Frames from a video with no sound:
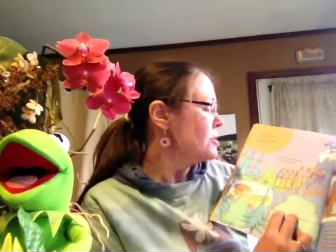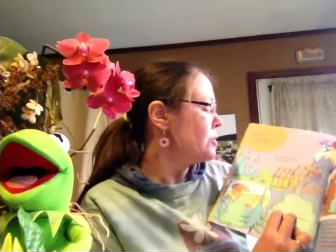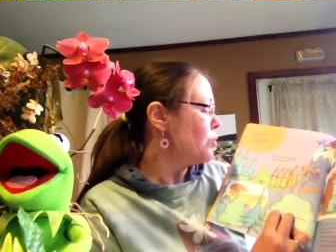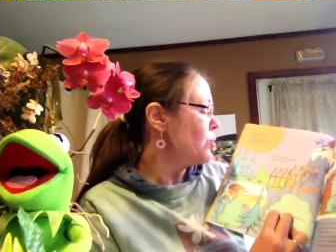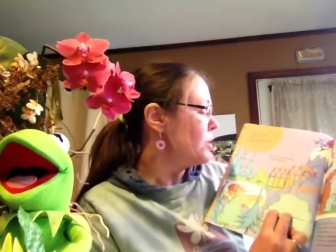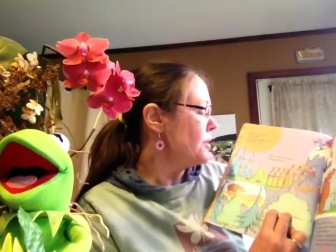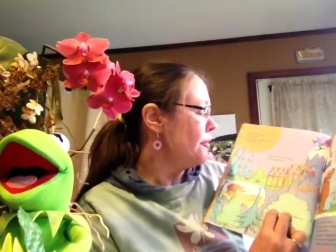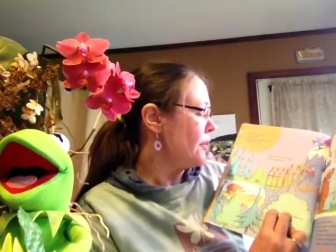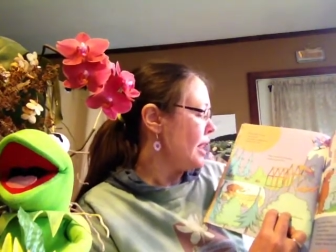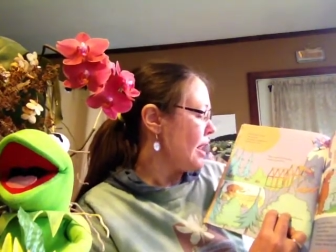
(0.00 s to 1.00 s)
The wood
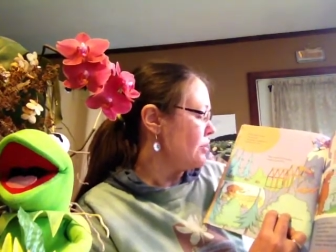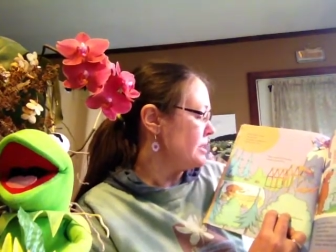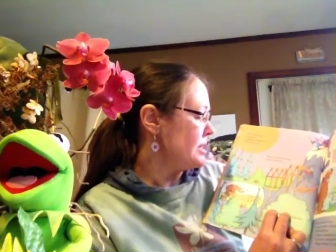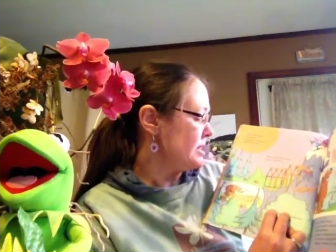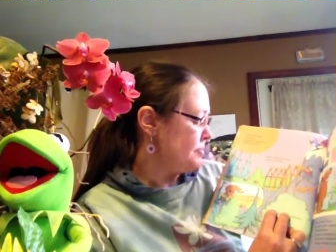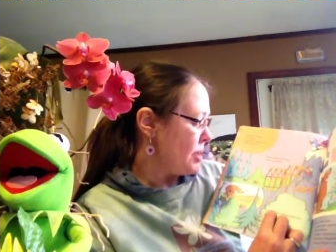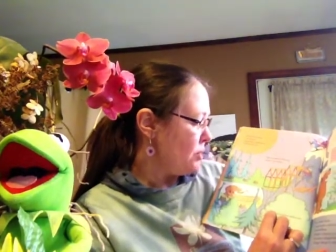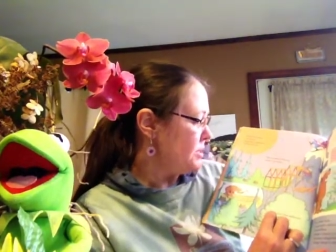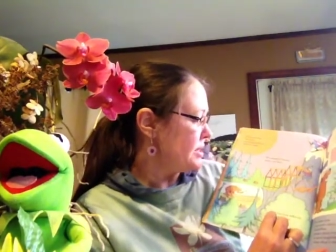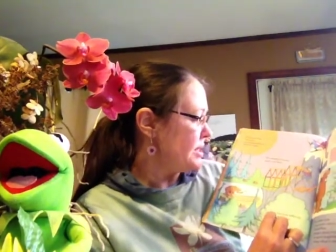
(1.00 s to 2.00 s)
for houses,
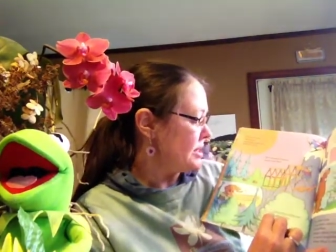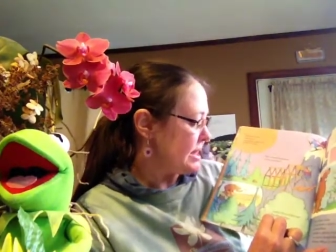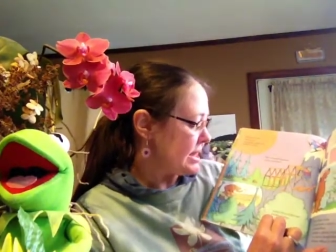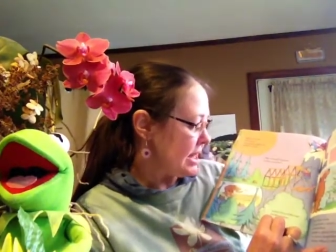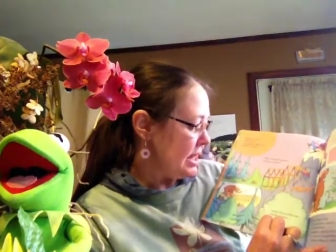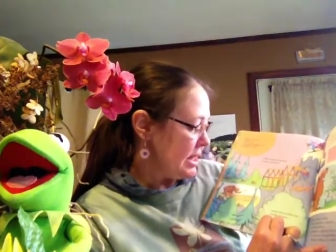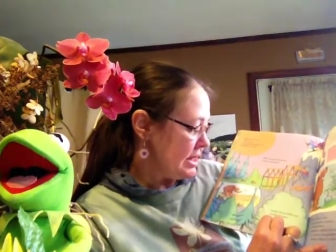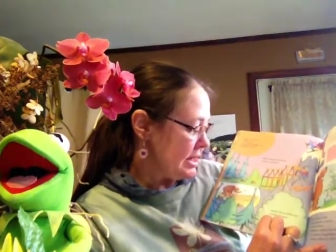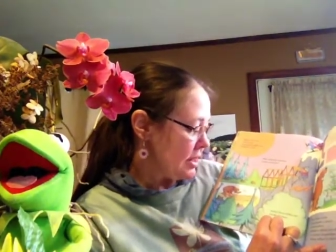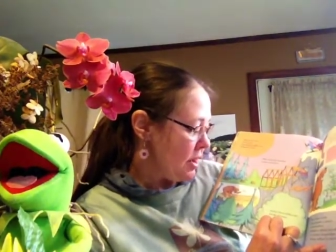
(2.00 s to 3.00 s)
boats, and
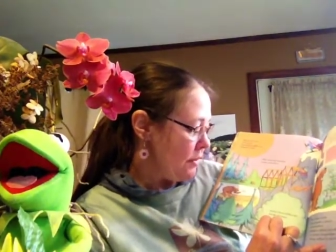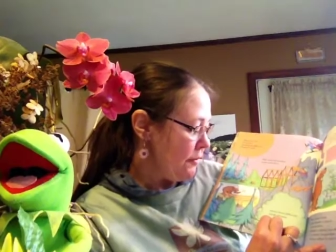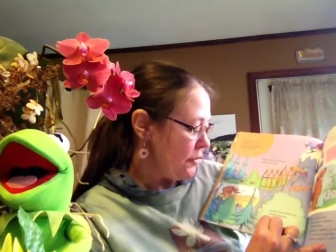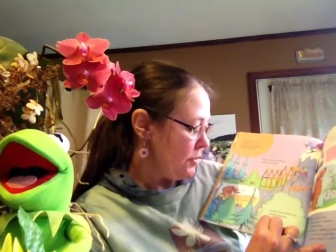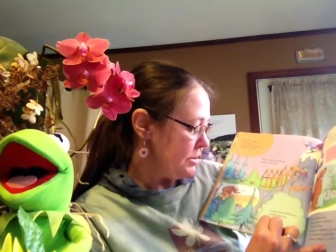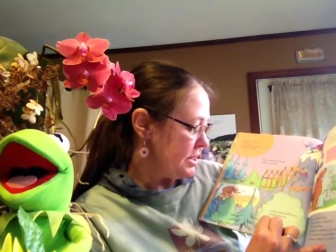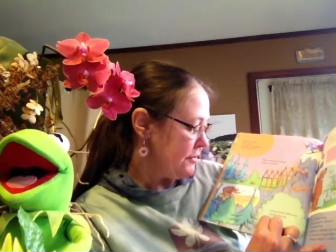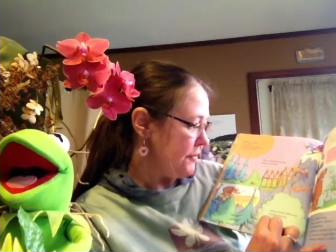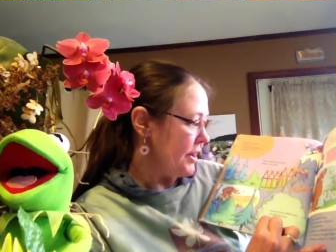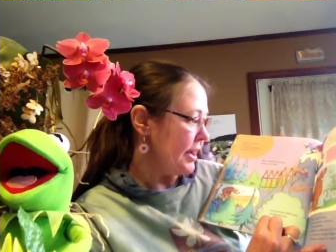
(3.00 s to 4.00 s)
skis come from
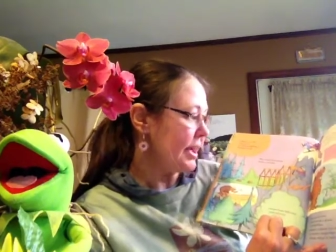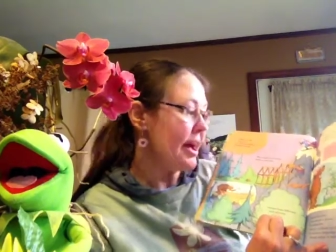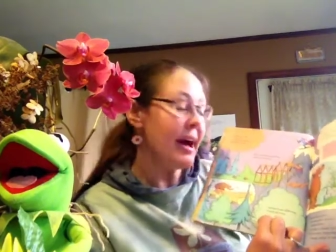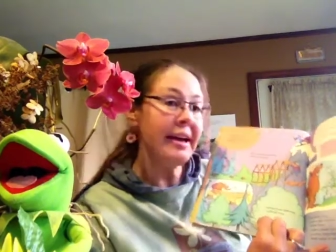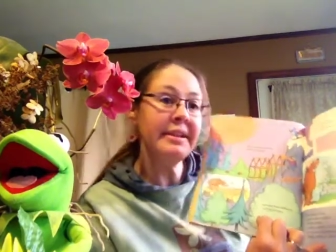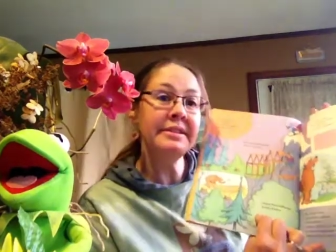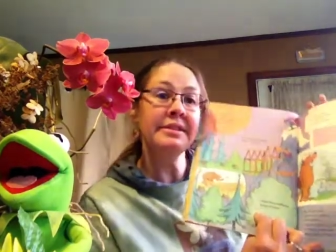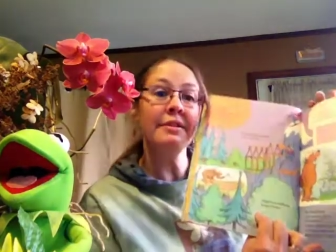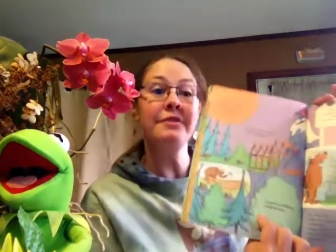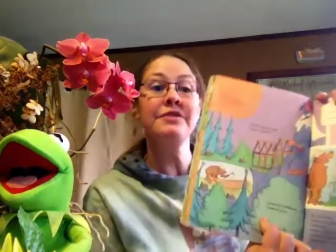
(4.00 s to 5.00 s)
different kinds
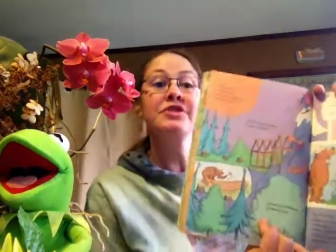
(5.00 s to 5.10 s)
of